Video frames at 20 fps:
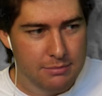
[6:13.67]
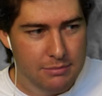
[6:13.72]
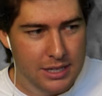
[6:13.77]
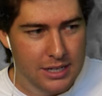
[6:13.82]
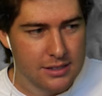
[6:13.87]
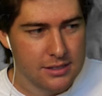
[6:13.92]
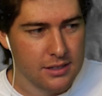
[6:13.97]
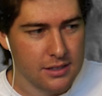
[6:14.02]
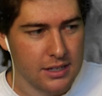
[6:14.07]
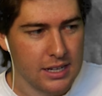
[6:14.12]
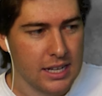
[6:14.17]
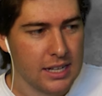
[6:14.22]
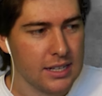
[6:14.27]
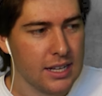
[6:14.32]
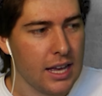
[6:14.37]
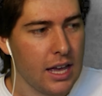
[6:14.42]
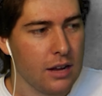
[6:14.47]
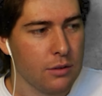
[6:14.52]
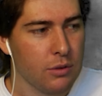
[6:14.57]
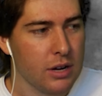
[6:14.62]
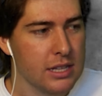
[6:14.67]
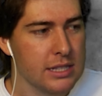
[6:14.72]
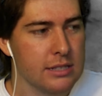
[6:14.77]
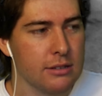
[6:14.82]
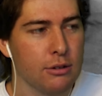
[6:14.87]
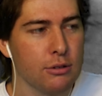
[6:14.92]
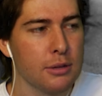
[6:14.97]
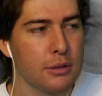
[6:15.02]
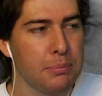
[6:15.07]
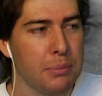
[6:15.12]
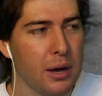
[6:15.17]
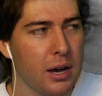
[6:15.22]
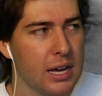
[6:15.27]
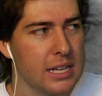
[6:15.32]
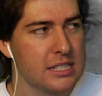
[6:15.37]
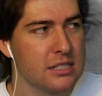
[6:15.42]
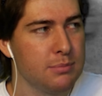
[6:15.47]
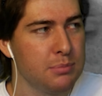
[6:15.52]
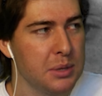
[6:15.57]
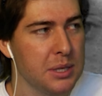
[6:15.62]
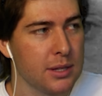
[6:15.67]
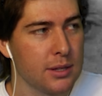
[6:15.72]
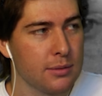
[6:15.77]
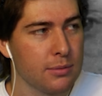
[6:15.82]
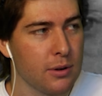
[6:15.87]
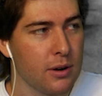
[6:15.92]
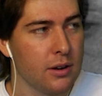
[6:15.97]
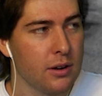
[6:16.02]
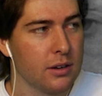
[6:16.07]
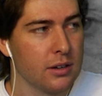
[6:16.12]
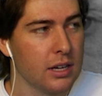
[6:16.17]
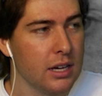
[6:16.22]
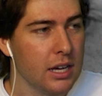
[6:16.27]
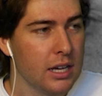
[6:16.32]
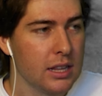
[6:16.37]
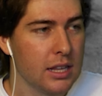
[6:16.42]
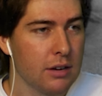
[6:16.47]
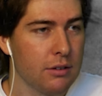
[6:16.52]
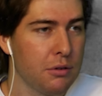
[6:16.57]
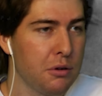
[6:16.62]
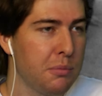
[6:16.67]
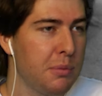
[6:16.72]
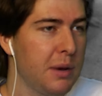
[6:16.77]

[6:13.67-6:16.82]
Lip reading: and minutes on end. And once all the pies have been thrown, they're all